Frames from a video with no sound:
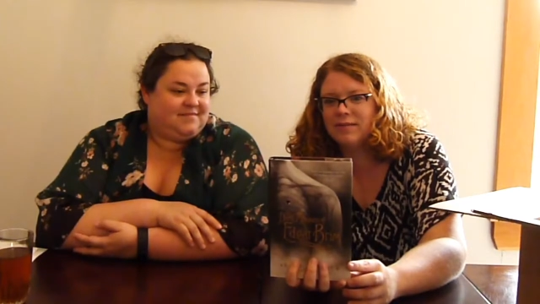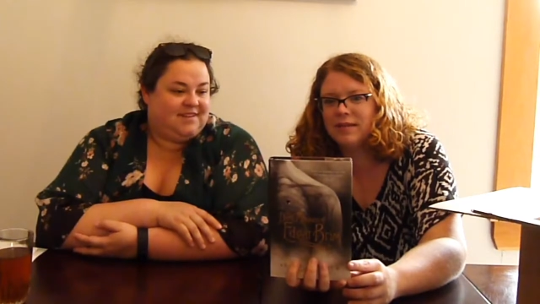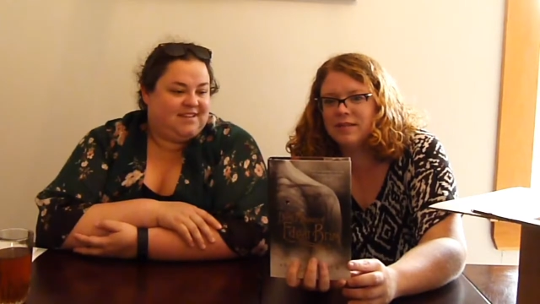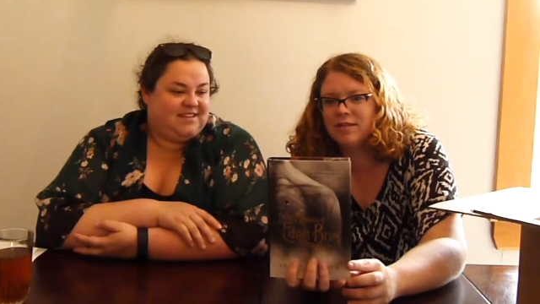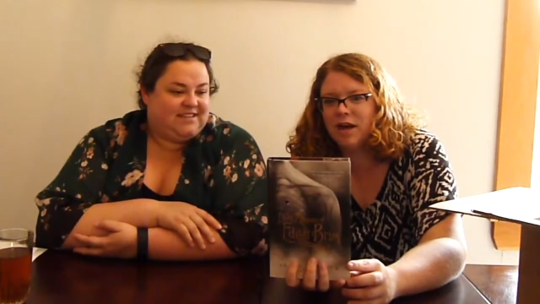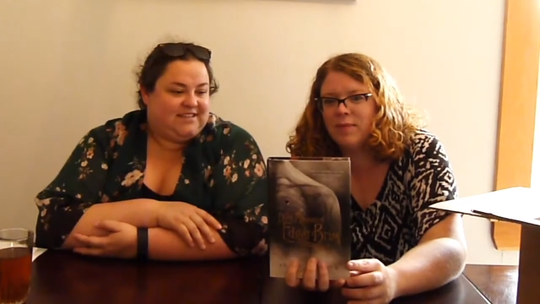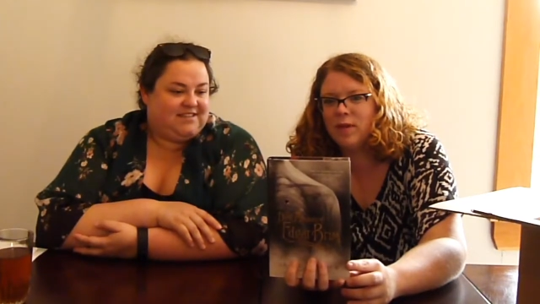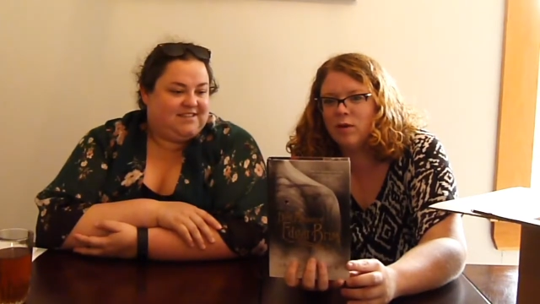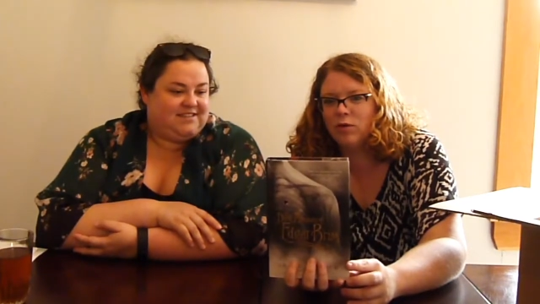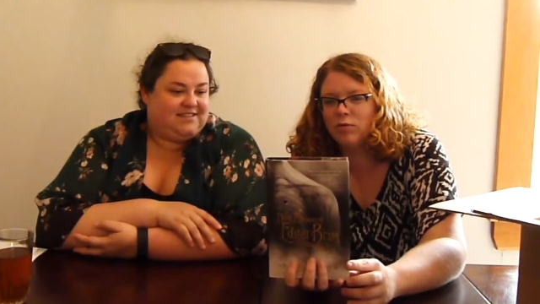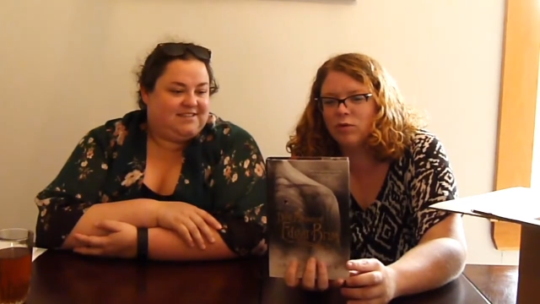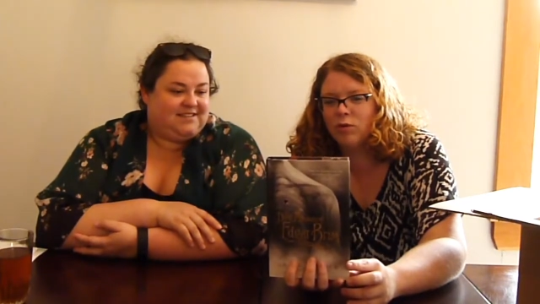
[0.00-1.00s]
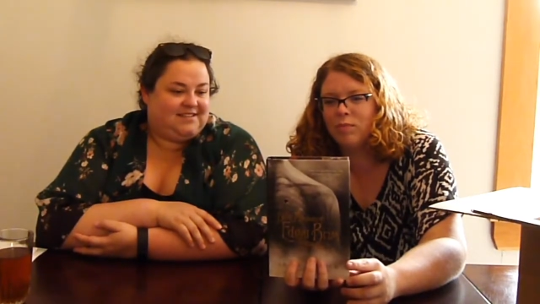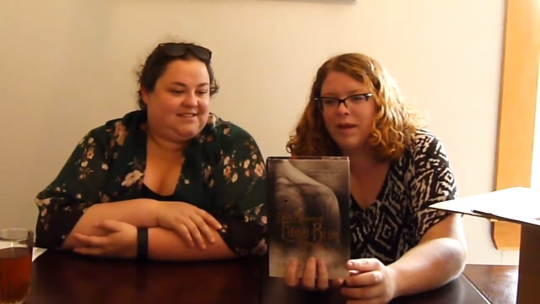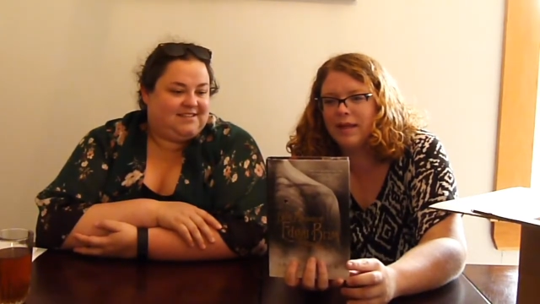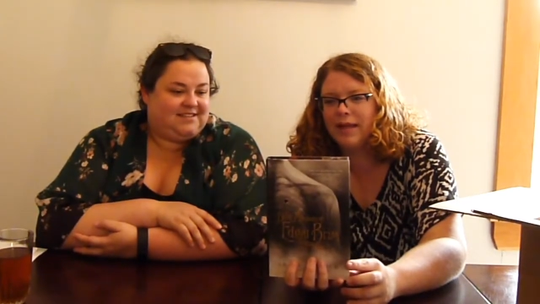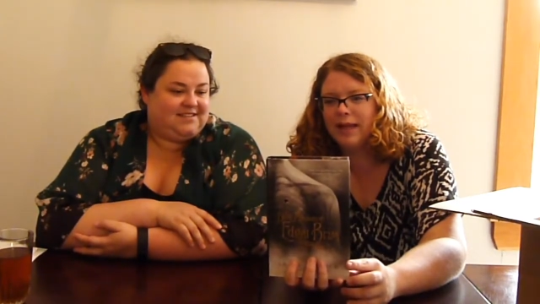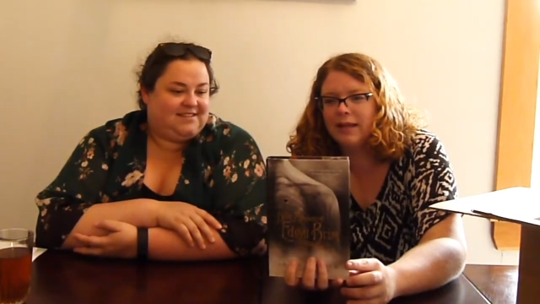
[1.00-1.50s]
Speaker 1: This time, the old crone
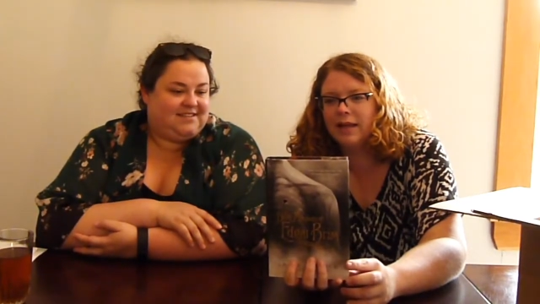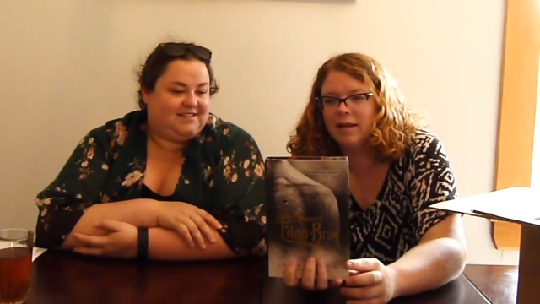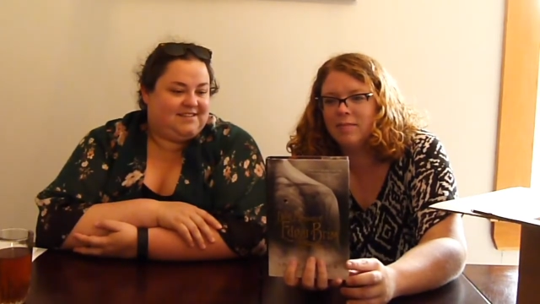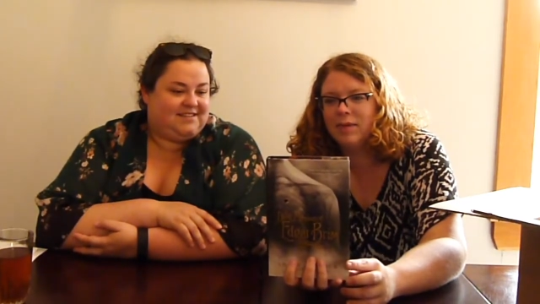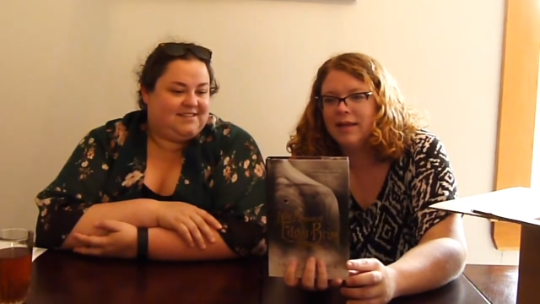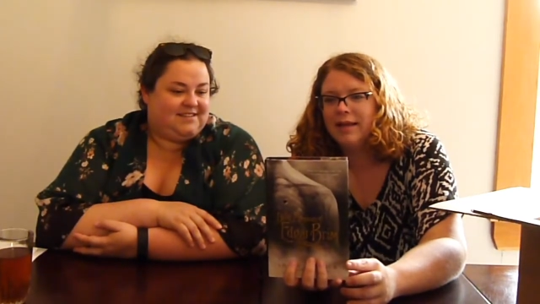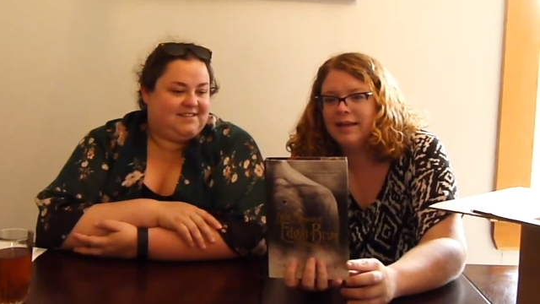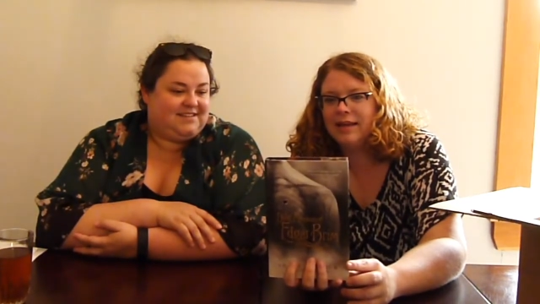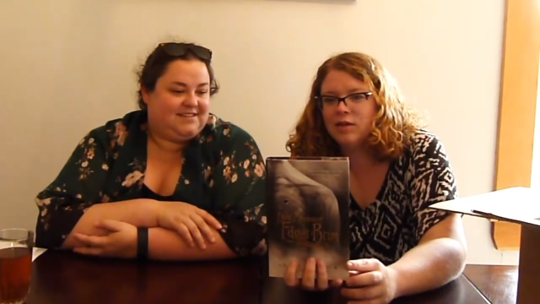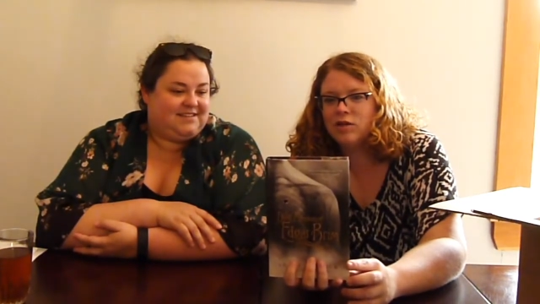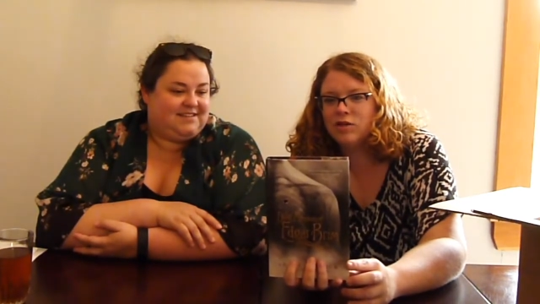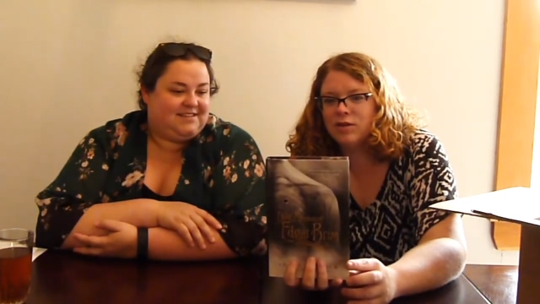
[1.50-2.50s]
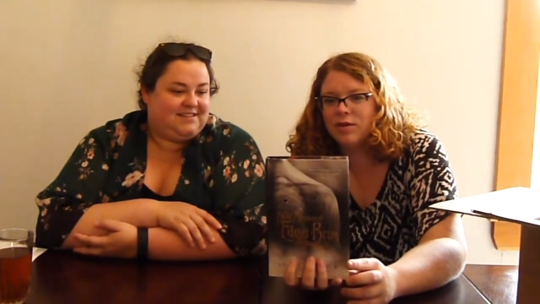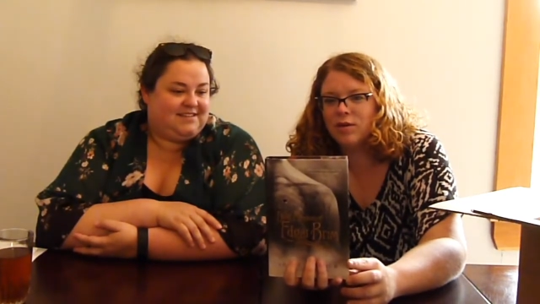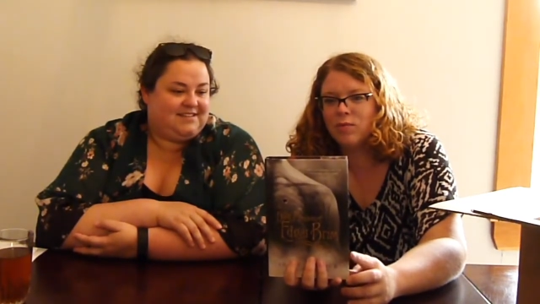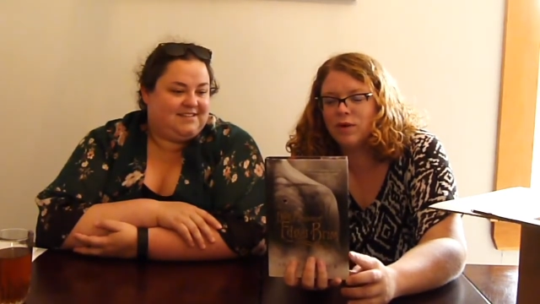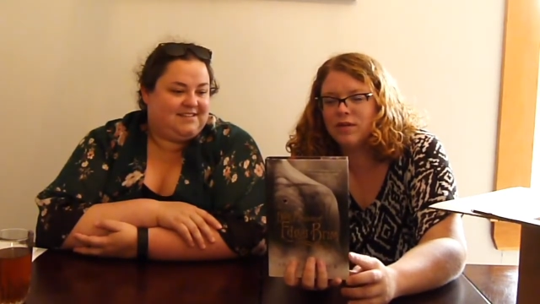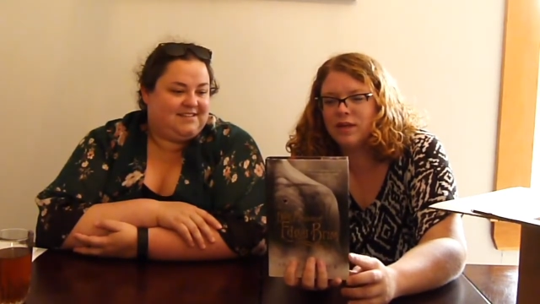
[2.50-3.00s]
may kill him. He is sure
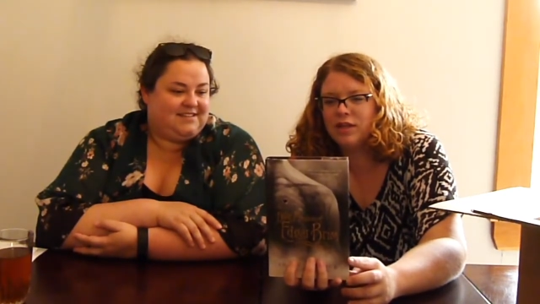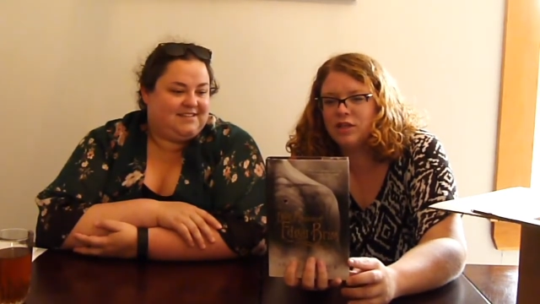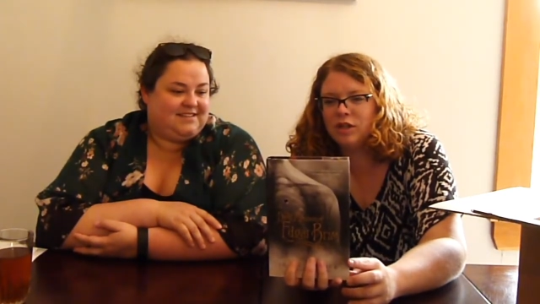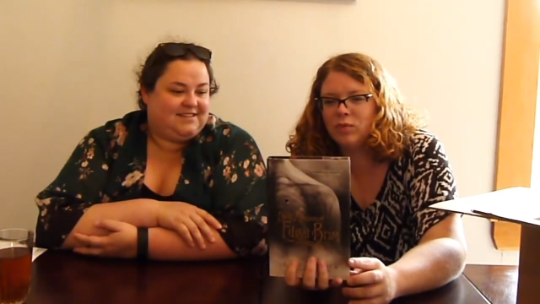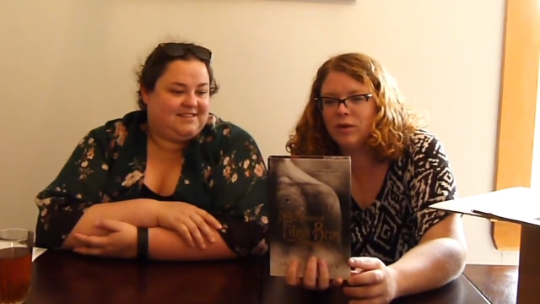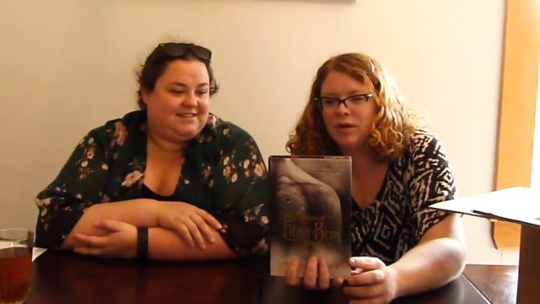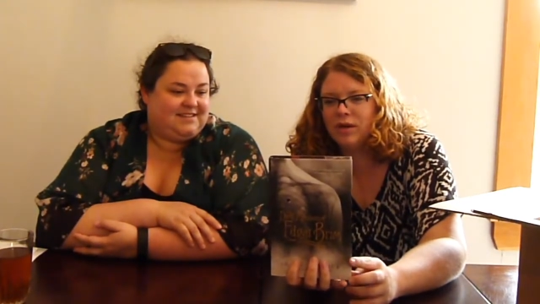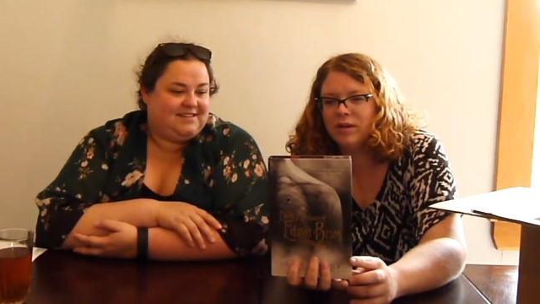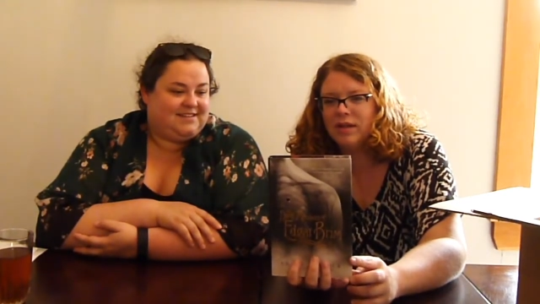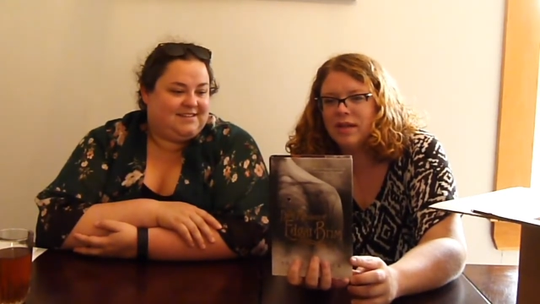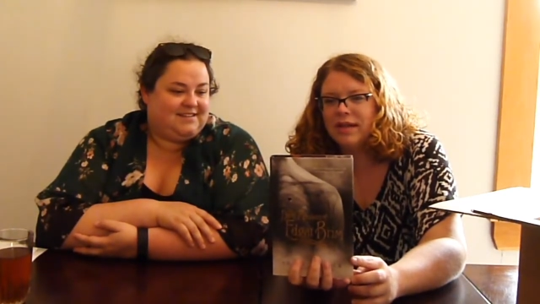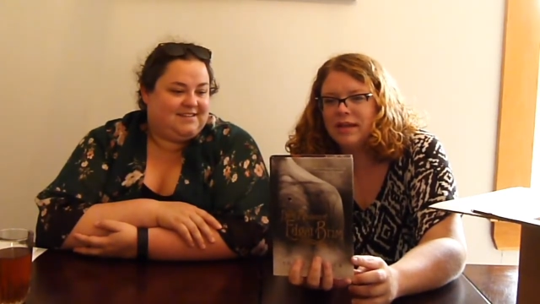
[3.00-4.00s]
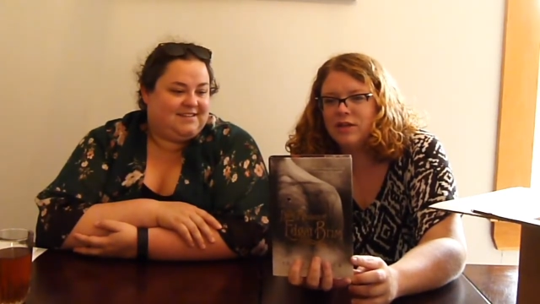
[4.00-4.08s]
that one day she will. He